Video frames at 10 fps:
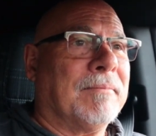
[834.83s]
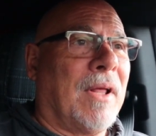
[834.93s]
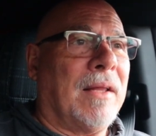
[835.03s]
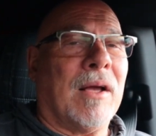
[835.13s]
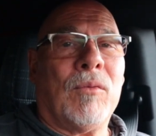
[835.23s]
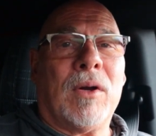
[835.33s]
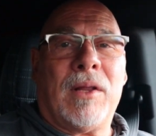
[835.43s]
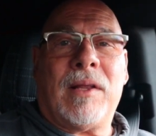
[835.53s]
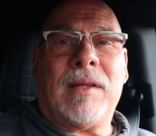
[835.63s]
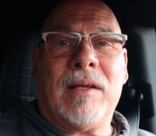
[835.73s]
I think one of
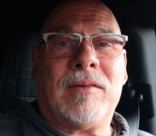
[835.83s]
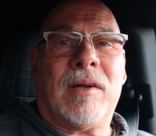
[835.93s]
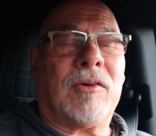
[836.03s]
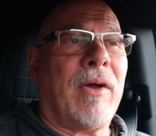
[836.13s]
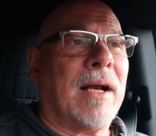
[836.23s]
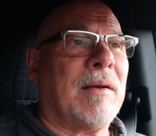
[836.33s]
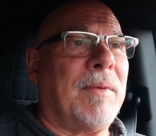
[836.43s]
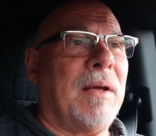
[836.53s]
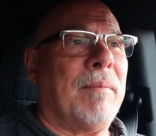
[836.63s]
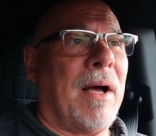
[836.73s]
the things that attracted
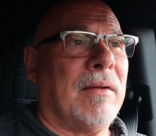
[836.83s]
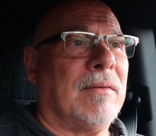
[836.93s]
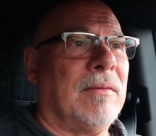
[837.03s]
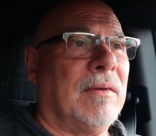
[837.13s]
me about